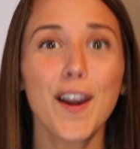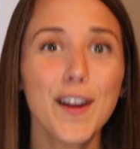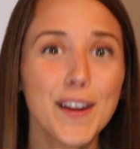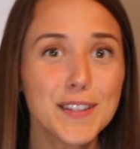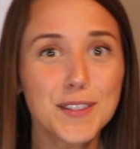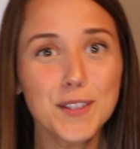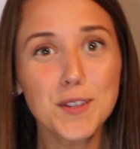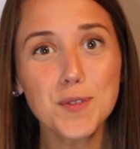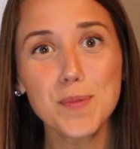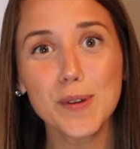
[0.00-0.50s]
All
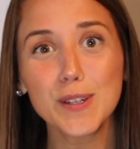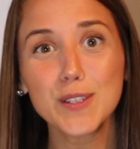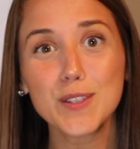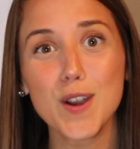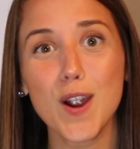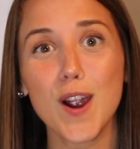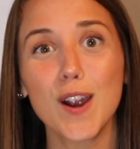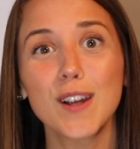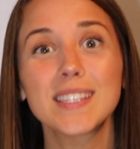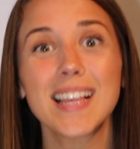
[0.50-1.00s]
right,
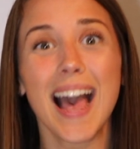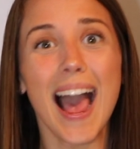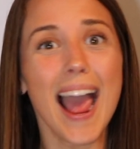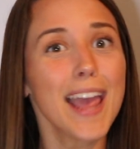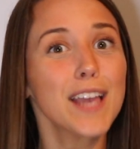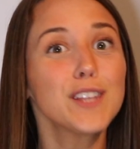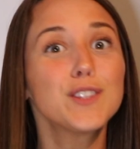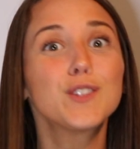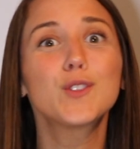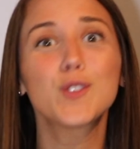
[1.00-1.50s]
superstars,
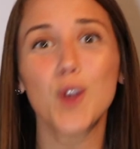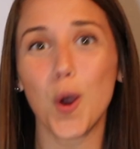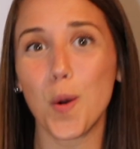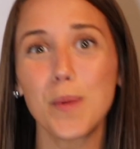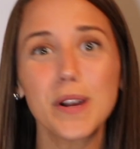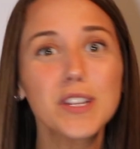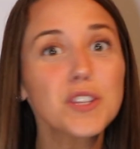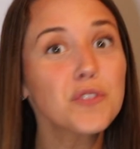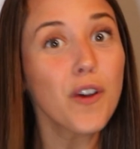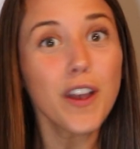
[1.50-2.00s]
I had so
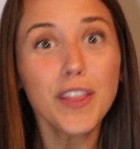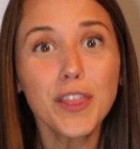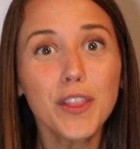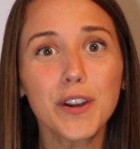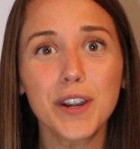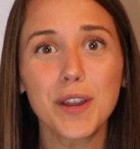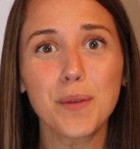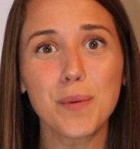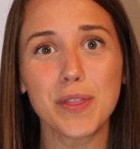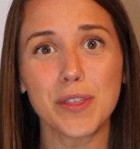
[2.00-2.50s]
much fun
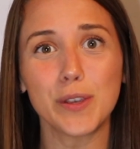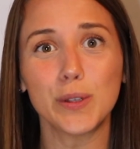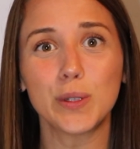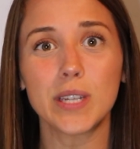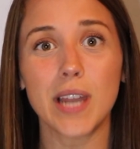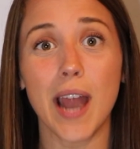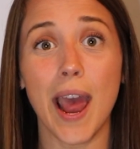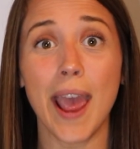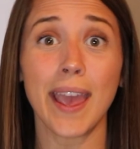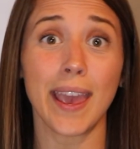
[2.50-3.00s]
learning with you
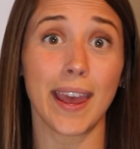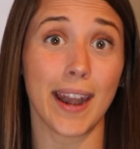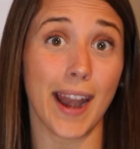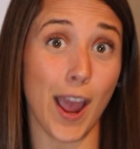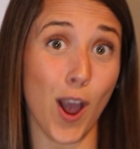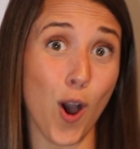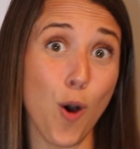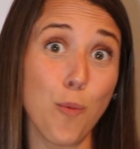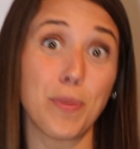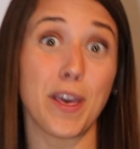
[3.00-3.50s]
today, and
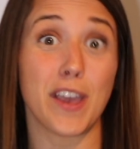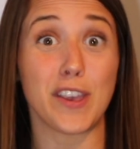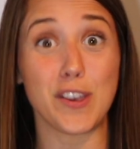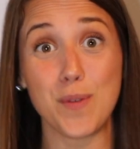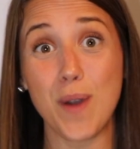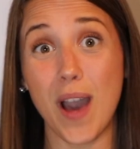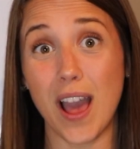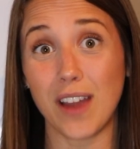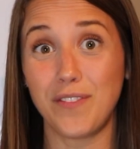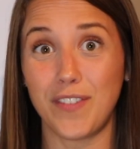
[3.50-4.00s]
I hope that
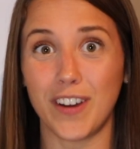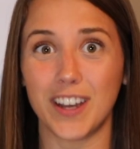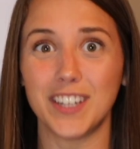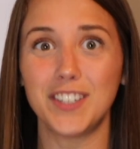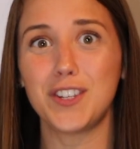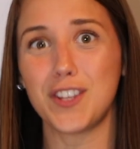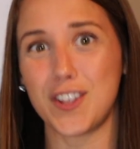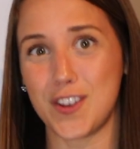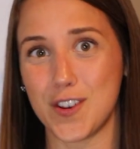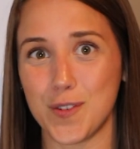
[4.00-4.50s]
you had
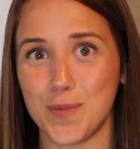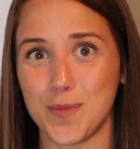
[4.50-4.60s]
fun too.